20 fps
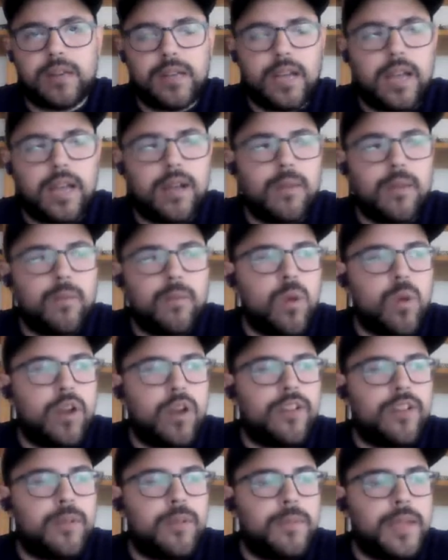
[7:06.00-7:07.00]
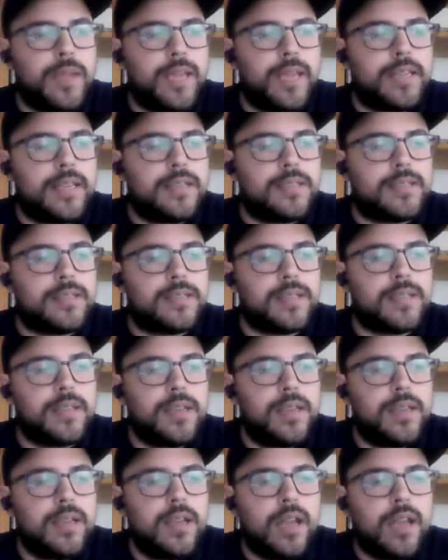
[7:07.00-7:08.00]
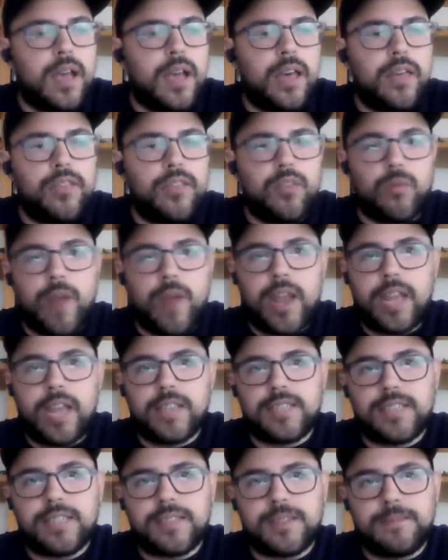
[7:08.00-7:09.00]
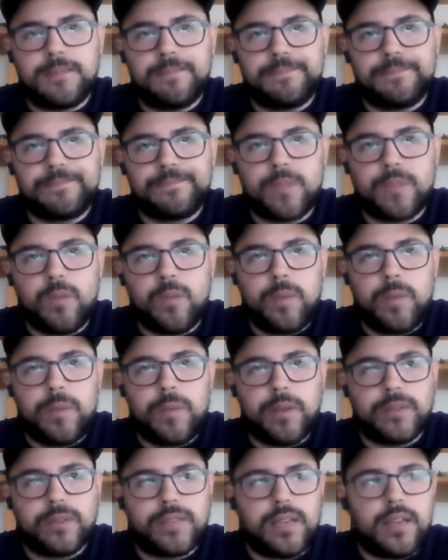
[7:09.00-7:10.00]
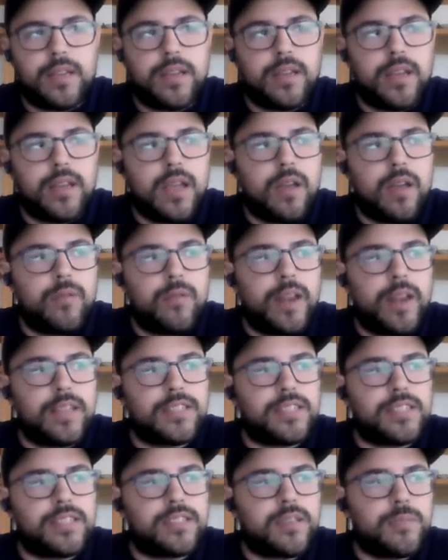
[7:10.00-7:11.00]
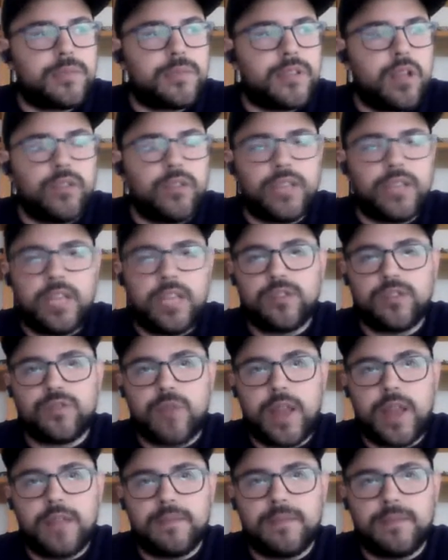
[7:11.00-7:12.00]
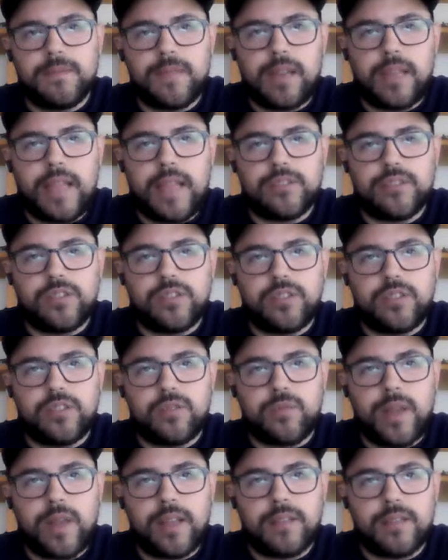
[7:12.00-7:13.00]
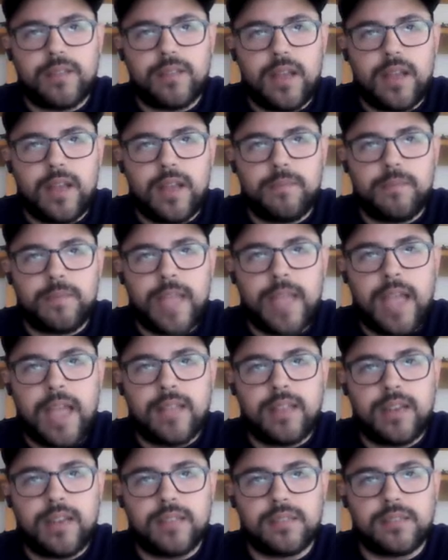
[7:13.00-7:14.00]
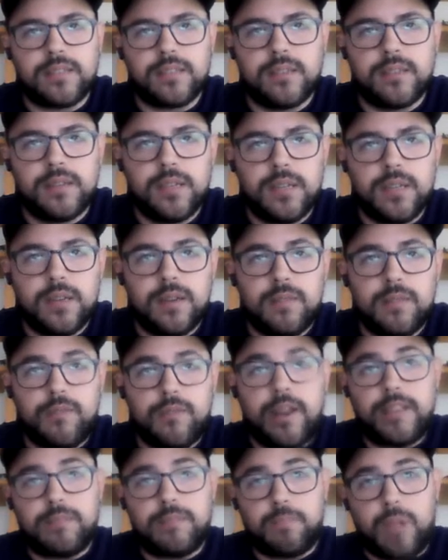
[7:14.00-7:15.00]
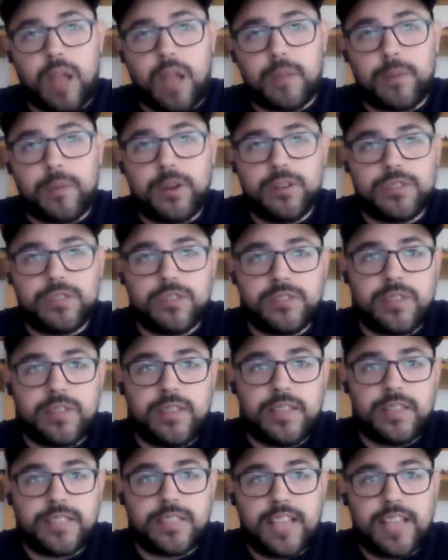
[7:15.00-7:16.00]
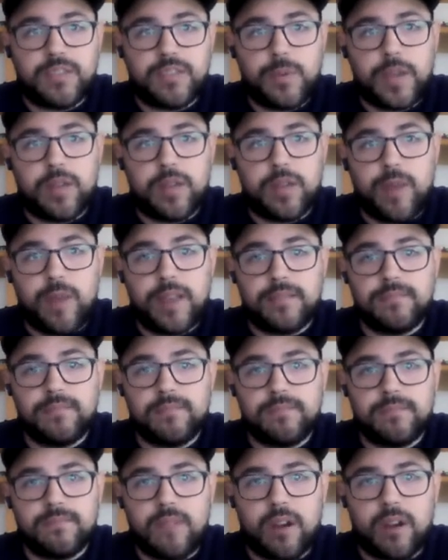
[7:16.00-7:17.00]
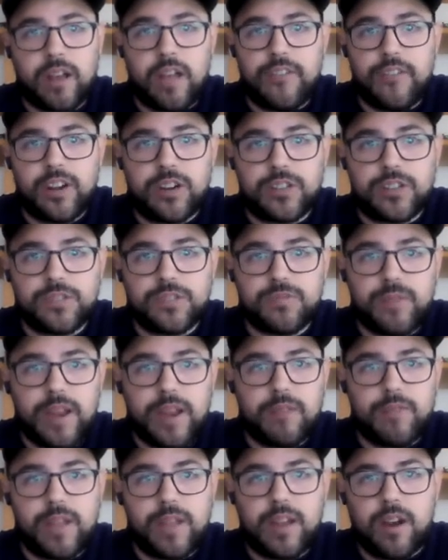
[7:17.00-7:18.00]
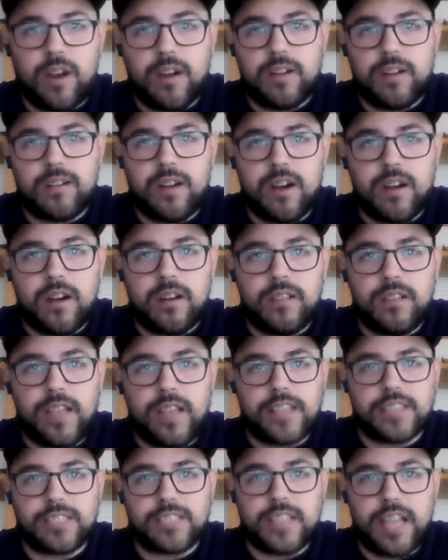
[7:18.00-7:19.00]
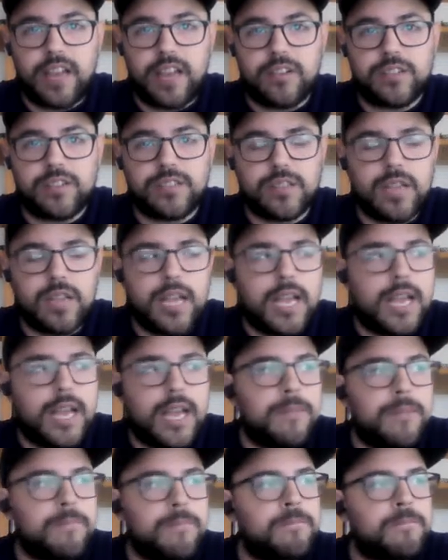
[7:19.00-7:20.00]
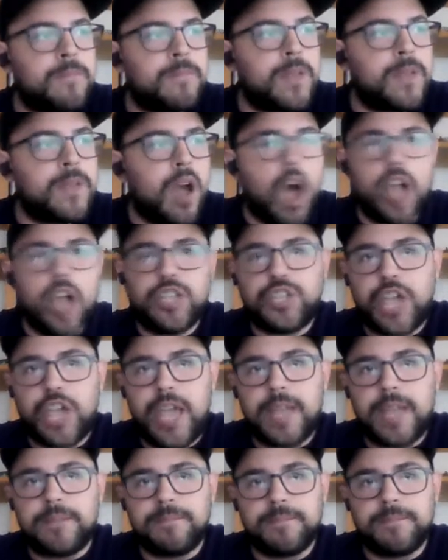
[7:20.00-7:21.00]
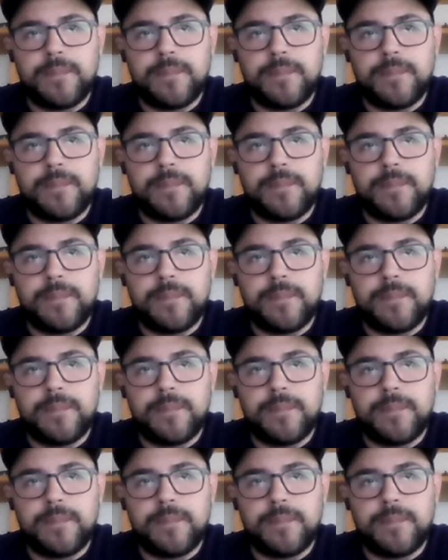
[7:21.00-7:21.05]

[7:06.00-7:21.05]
One of them is the rating system. We built a rating system called EOS Rate that allows you to rate candidates, rate block producers. In this case, we could rate our governors, rate our legislators on chain.